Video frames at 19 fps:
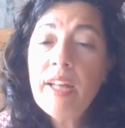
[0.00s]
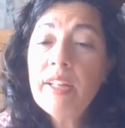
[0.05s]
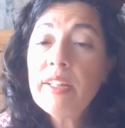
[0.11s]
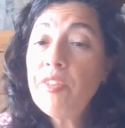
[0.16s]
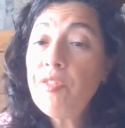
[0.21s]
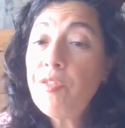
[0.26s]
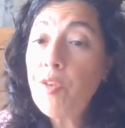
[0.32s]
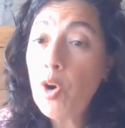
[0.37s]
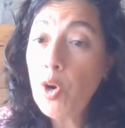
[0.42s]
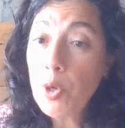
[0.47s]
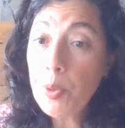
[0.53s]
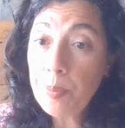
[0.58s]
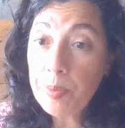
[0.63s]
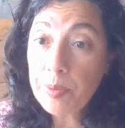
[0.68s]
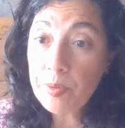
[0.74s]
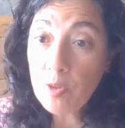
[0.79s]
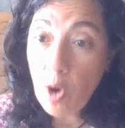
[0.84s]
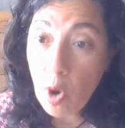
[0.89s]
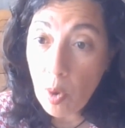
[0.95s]
the form
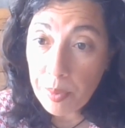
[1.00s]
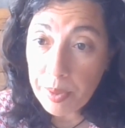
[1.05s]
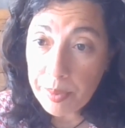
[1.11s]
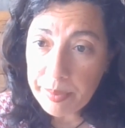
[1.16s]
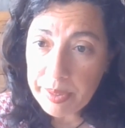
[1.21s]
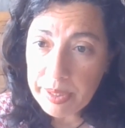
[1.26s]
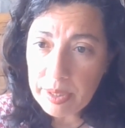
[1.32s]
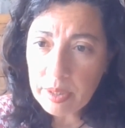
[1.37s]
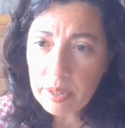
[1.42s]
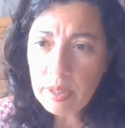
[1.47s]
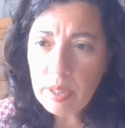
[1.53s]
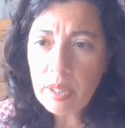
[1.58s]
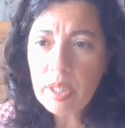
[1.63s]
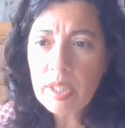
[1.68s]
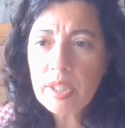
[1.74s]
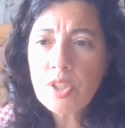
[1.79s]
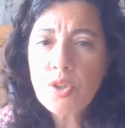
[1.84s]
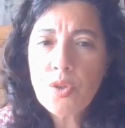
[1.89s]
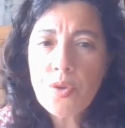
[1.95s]
of government,
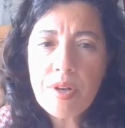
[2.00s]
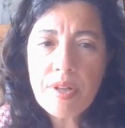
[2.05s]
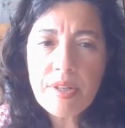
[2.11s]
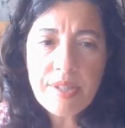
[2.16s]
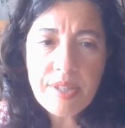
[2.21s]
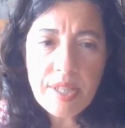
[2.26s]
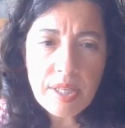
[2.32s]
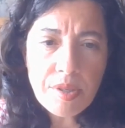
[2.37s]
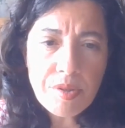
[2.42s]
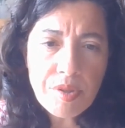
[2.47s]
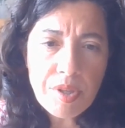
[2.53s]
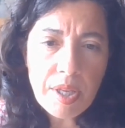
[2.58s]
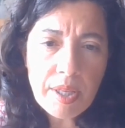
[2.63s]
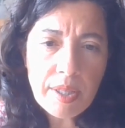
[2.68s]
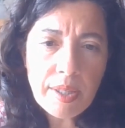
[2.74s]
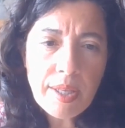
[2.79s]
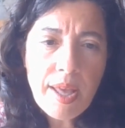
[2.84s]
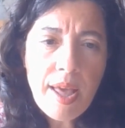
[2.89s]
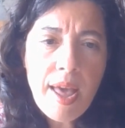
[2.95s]
electoral
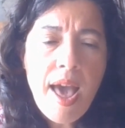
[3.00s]
system,